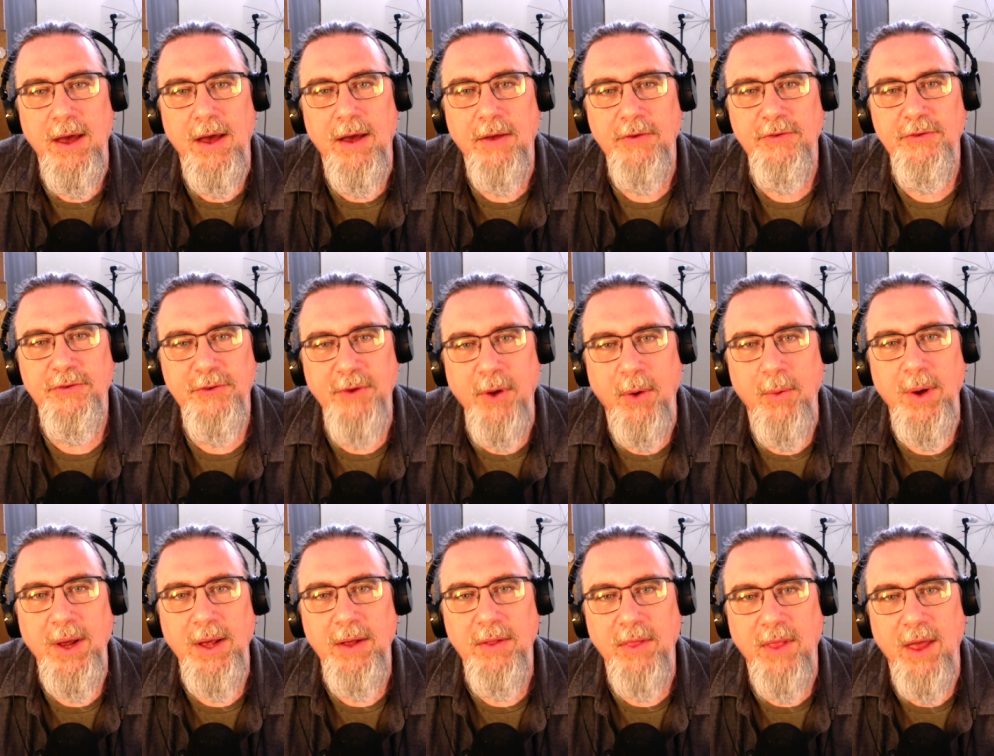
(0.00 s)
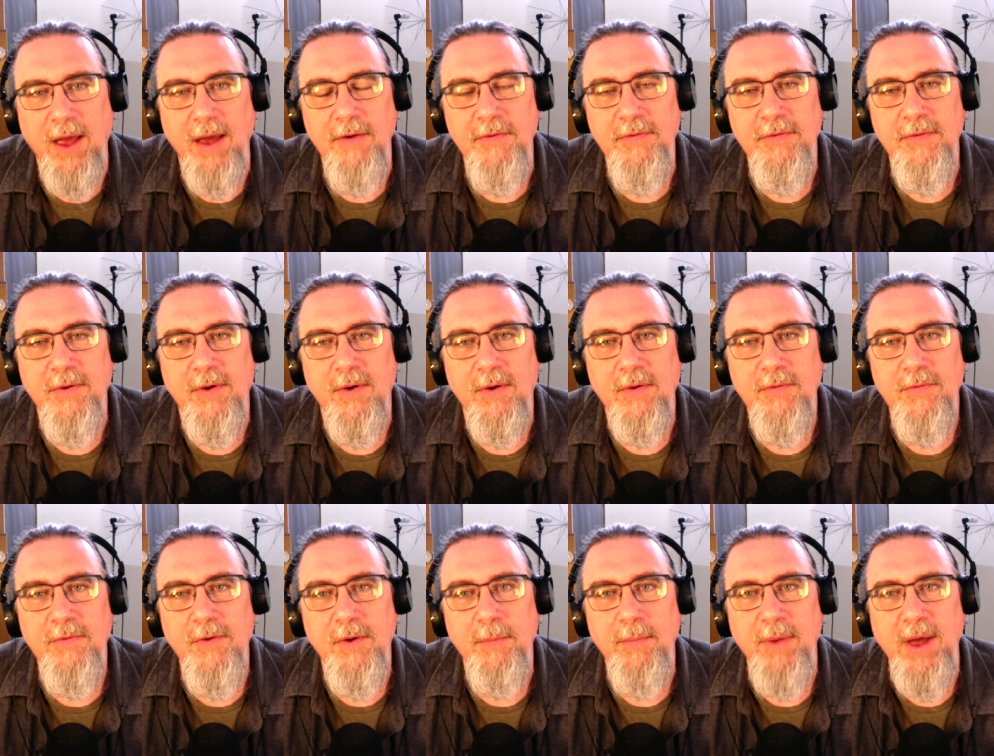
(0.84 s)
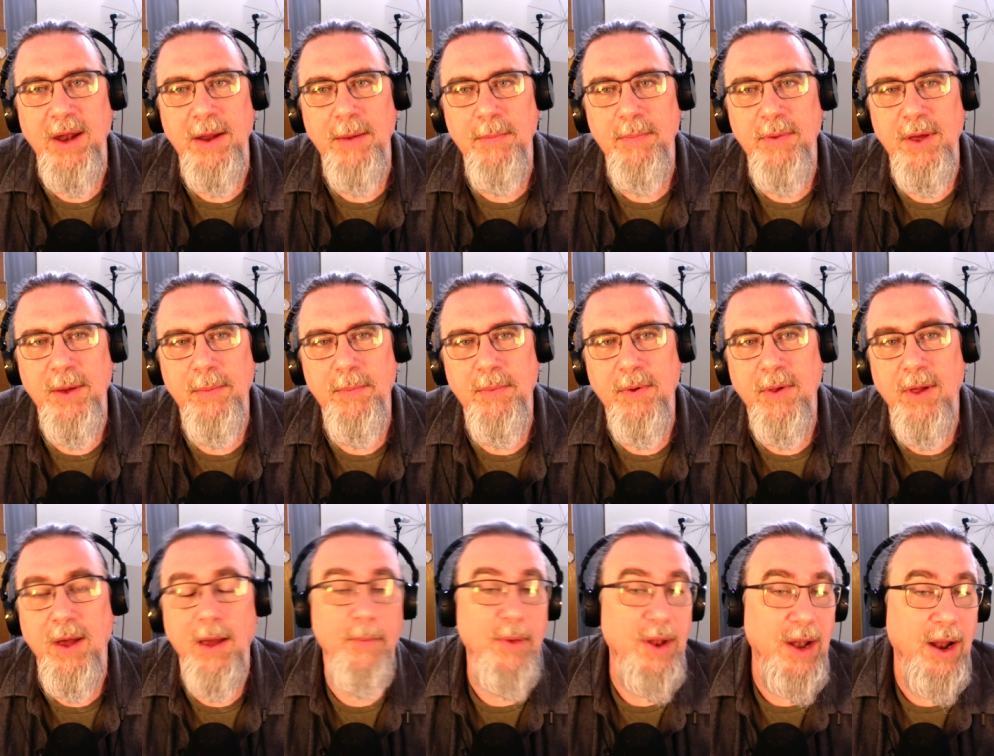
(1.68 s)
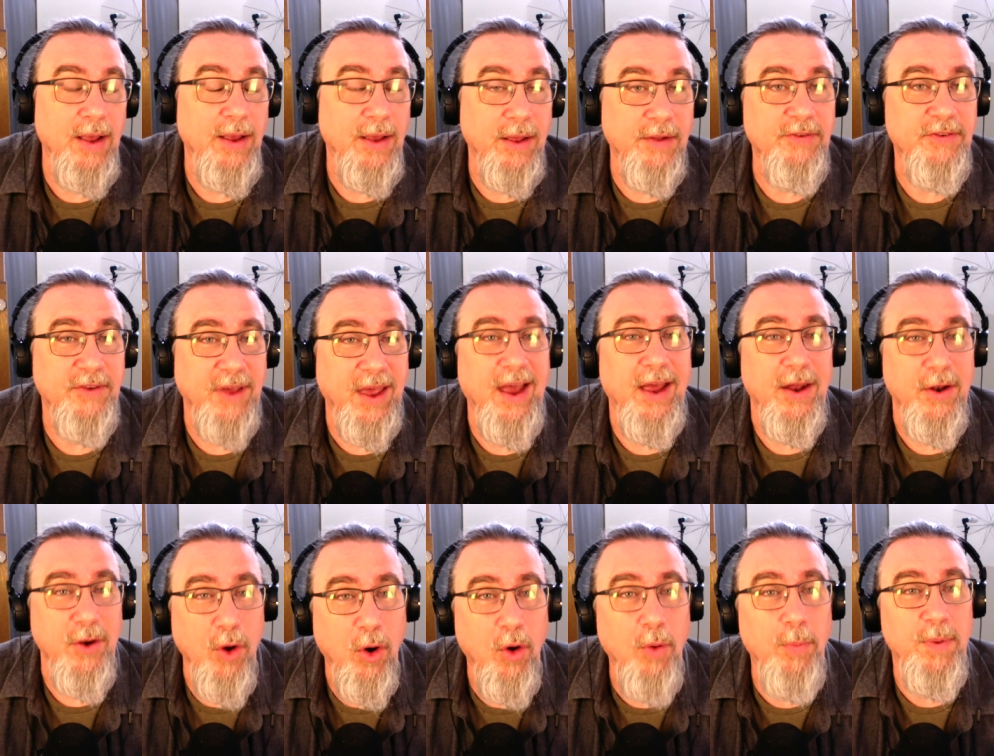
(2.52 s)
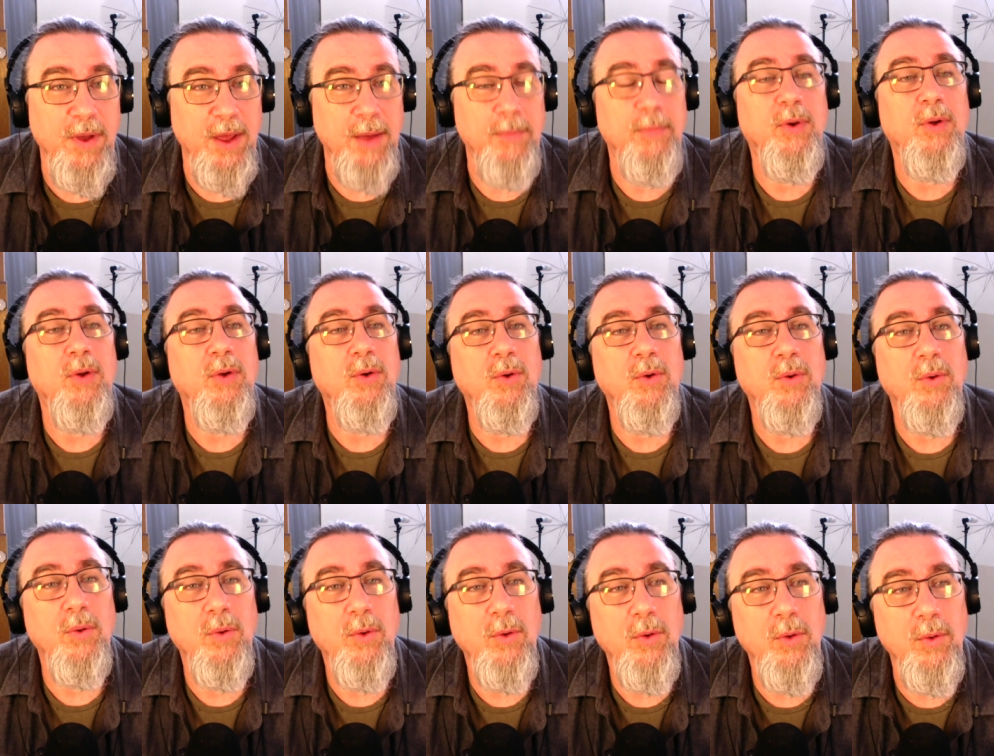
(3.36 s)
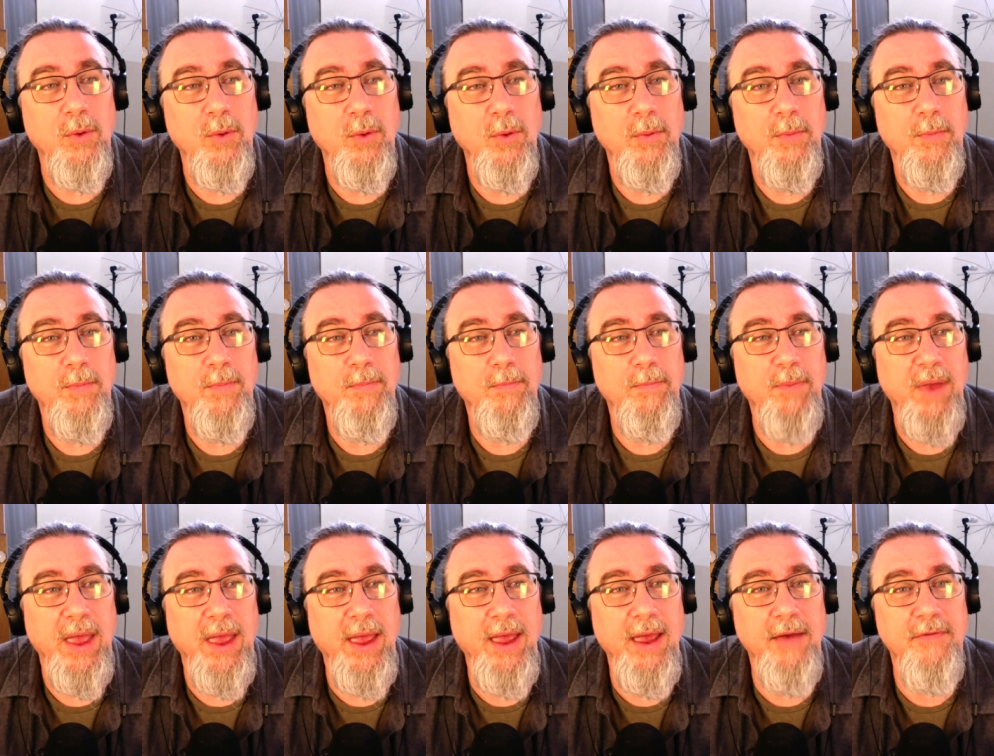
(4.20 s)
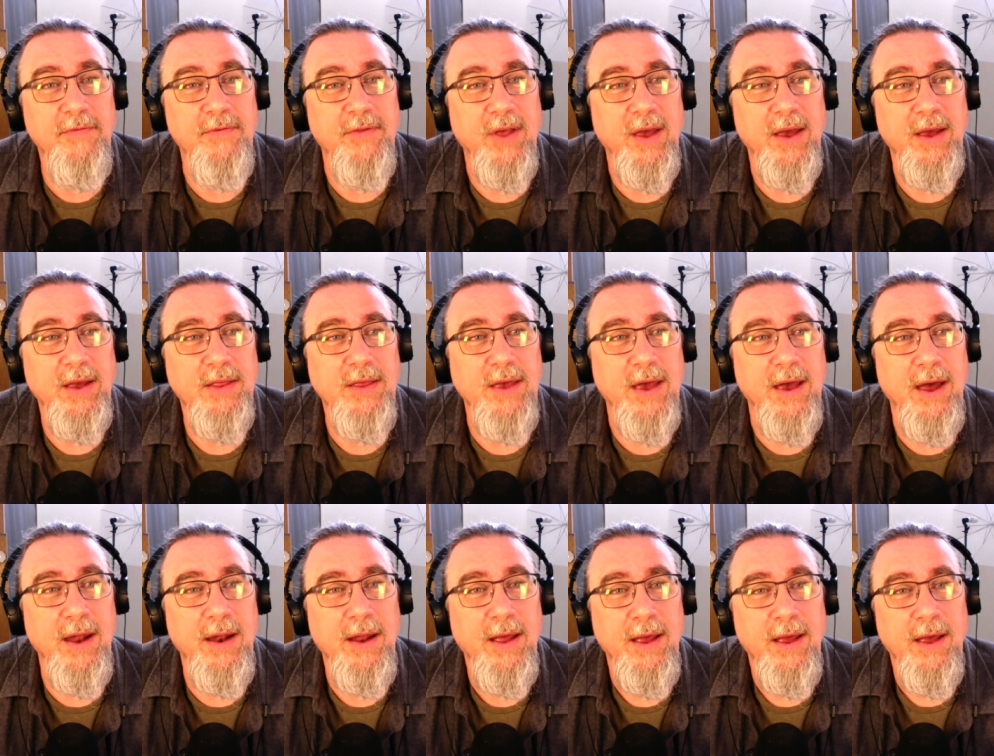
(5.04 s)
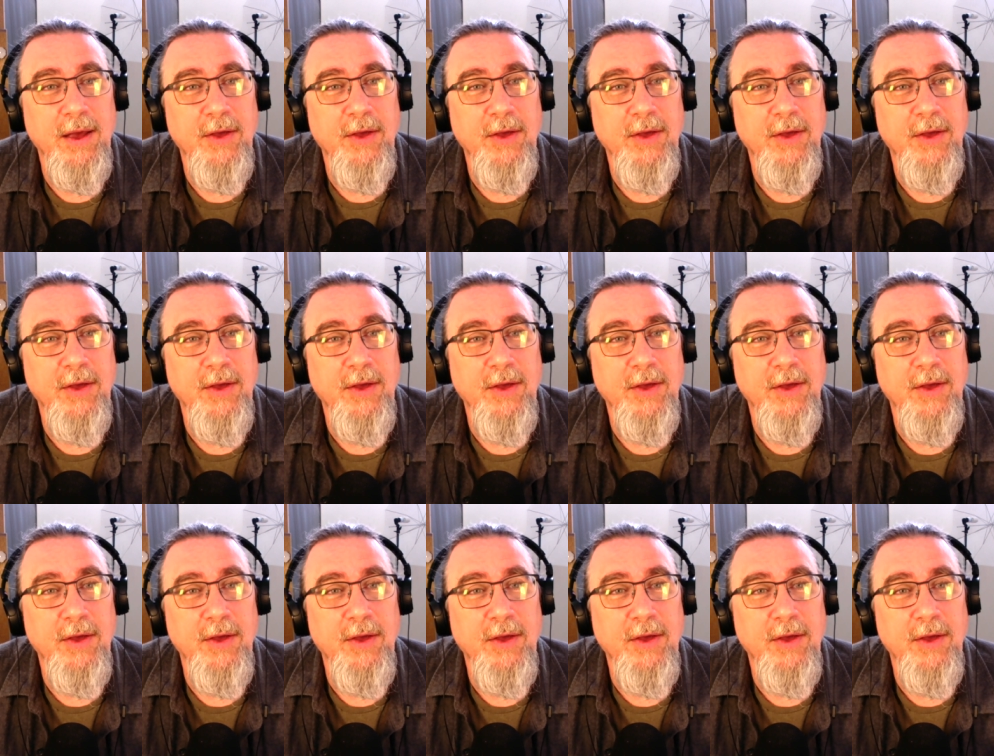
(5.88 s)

Stoic life for many people. I mean, I could say I know people who behave like that.